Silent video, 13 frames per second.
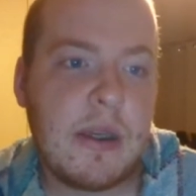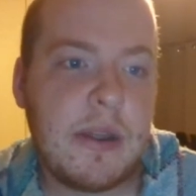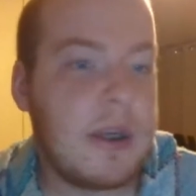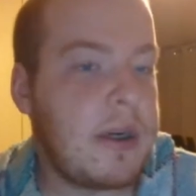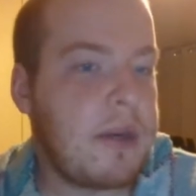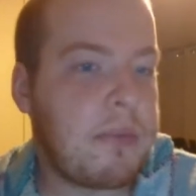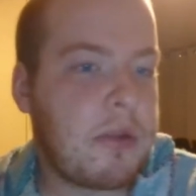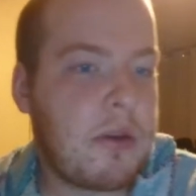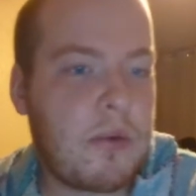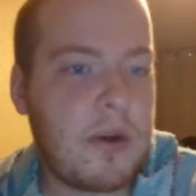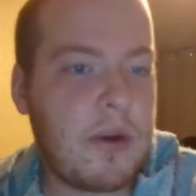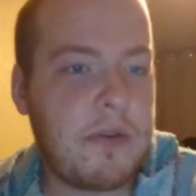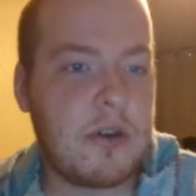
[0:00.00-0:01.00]
Then up the
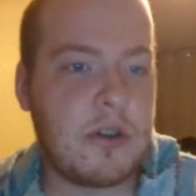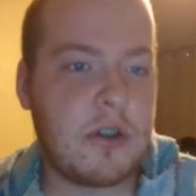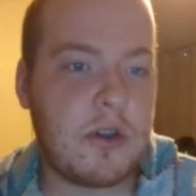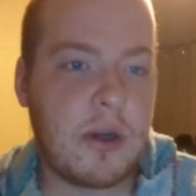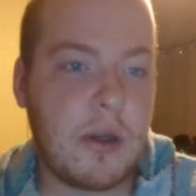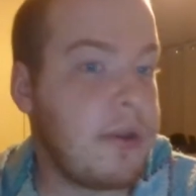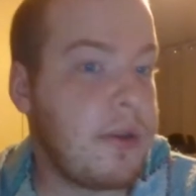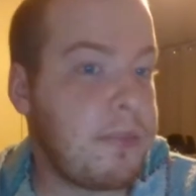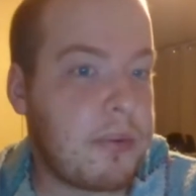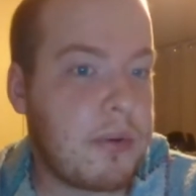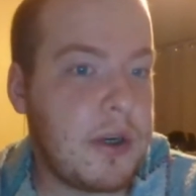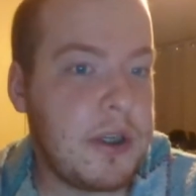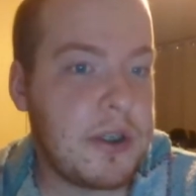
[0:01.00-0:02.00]
river trail, the
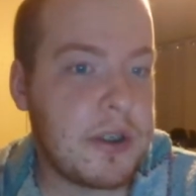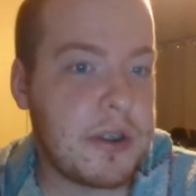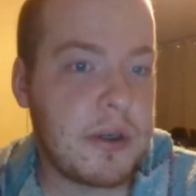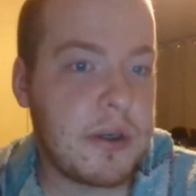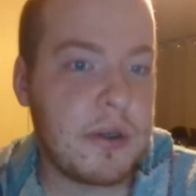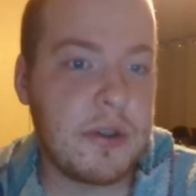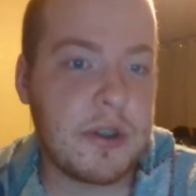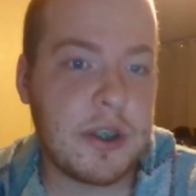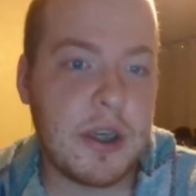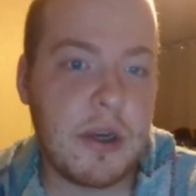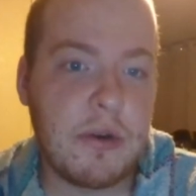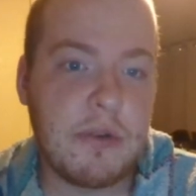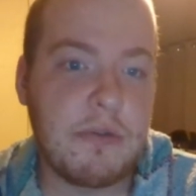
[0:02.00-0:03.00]
priests heard the
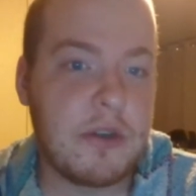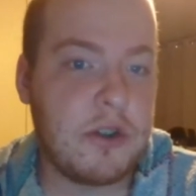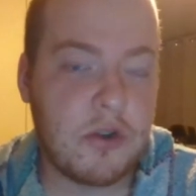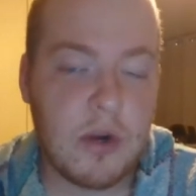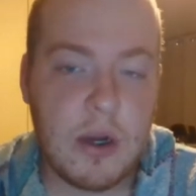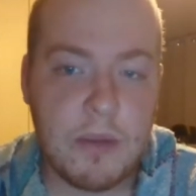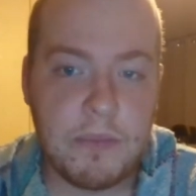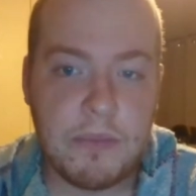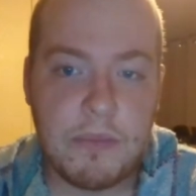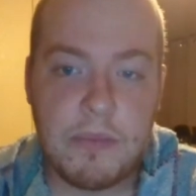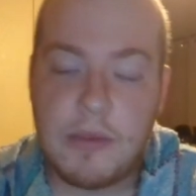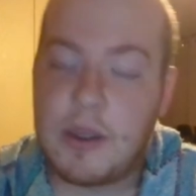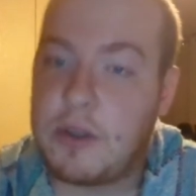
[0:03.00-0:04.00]
sound of a drum
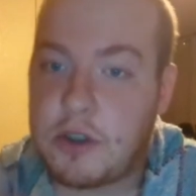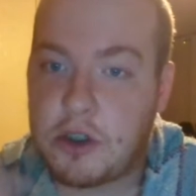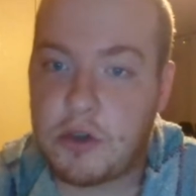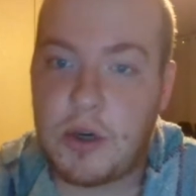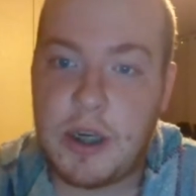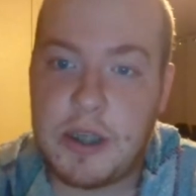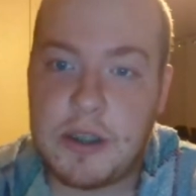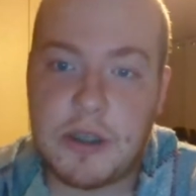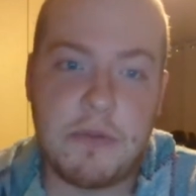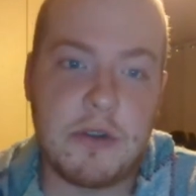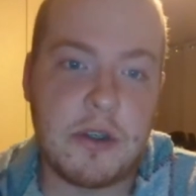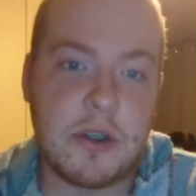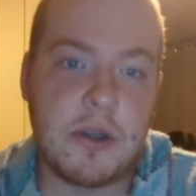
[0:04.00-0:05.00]
and the strains
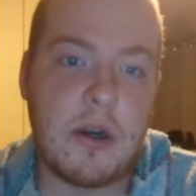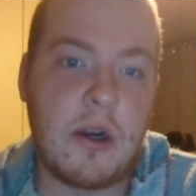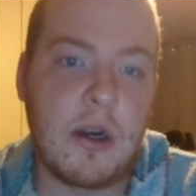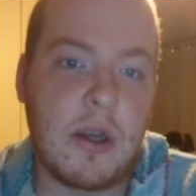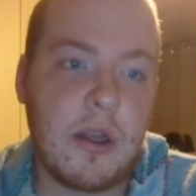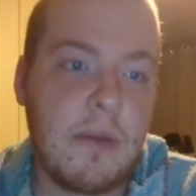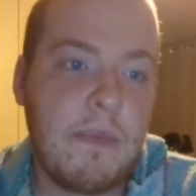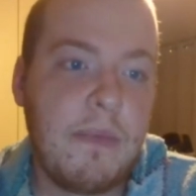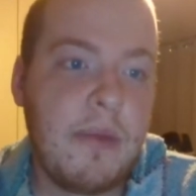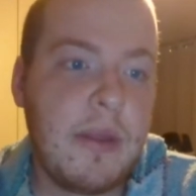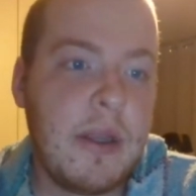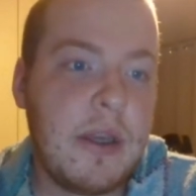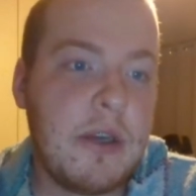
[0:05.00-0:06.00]
of a song.
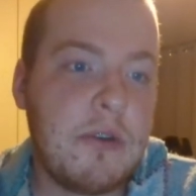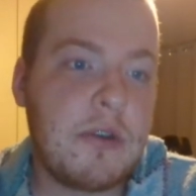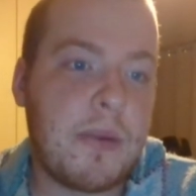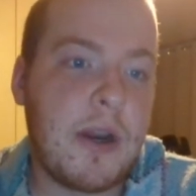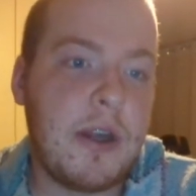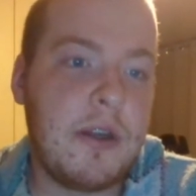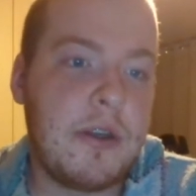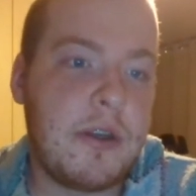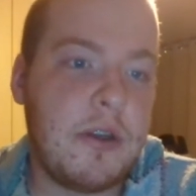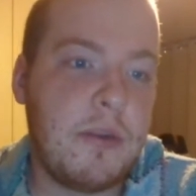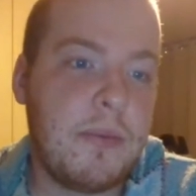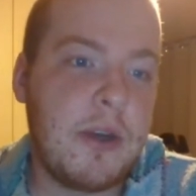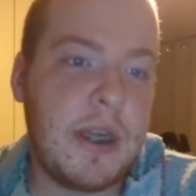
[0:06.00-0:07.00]
It was
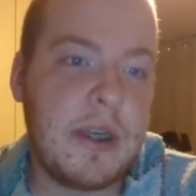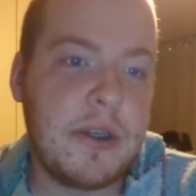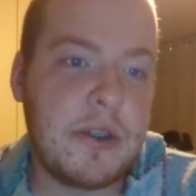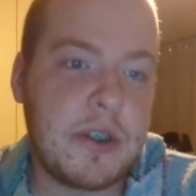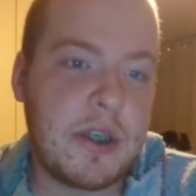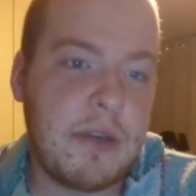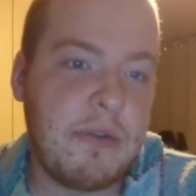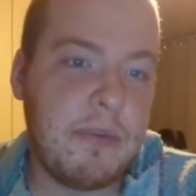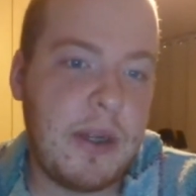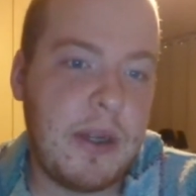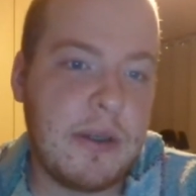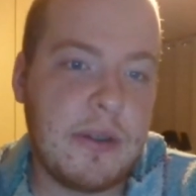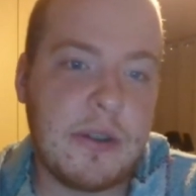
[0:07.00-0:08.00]
Payatuma and his seven
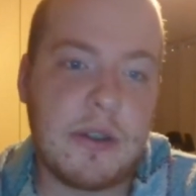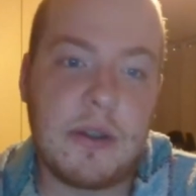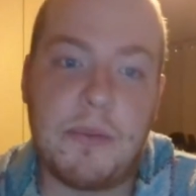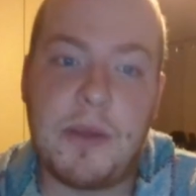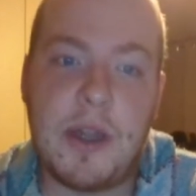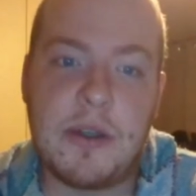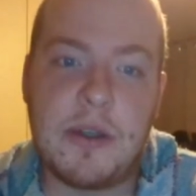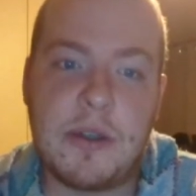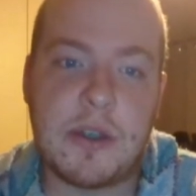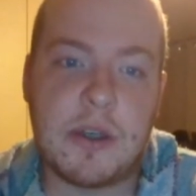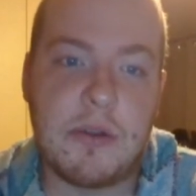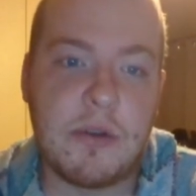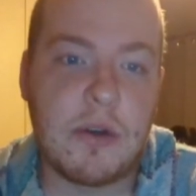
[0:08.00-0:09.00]
maidens, the
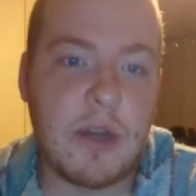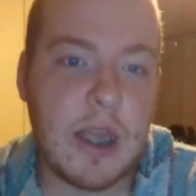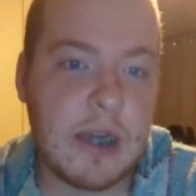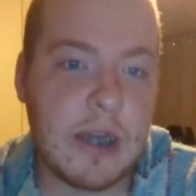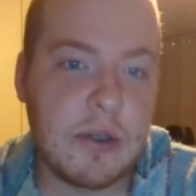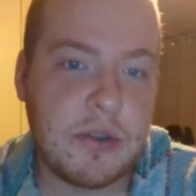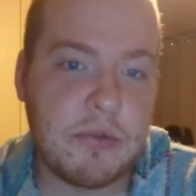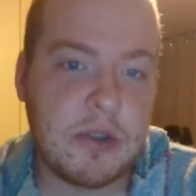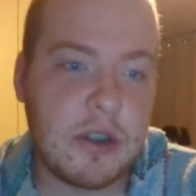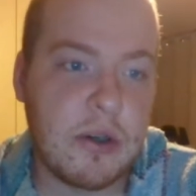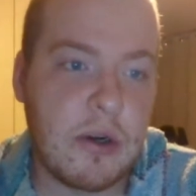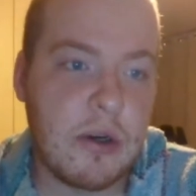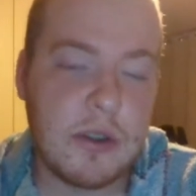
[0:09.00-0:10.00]
maidens of the House of
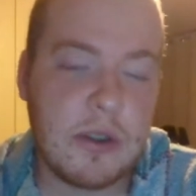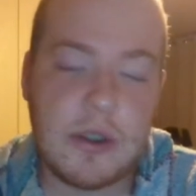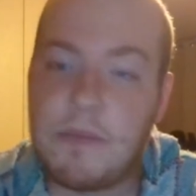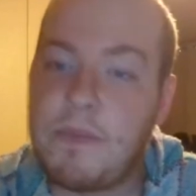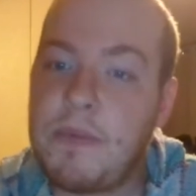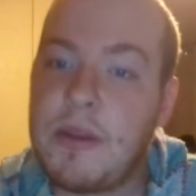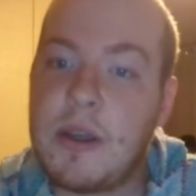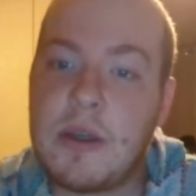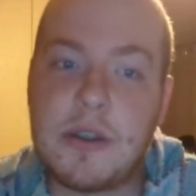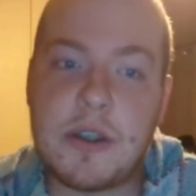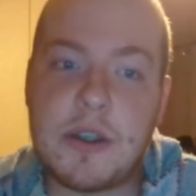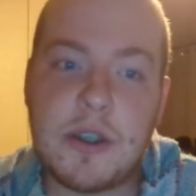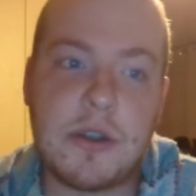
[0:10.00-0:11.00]
Stars,
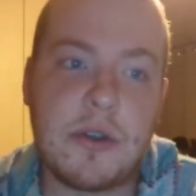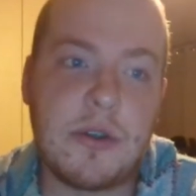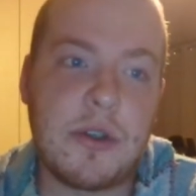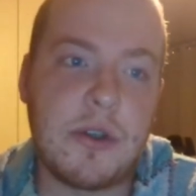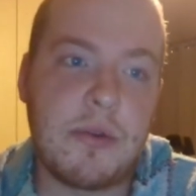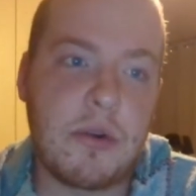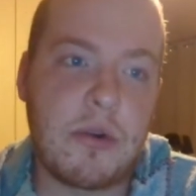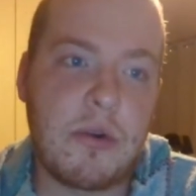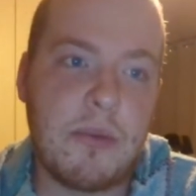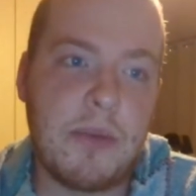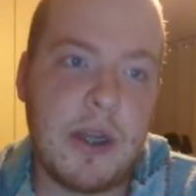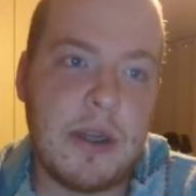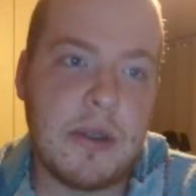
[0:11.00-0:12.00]
sisters of the
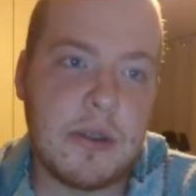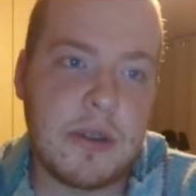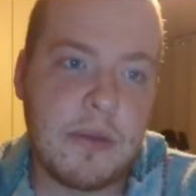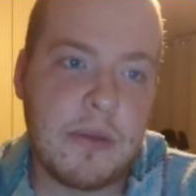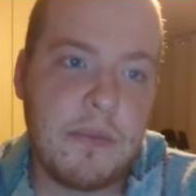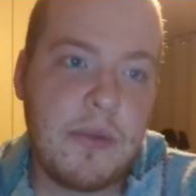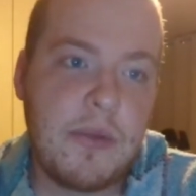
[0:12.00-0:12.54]
Corn Maidens.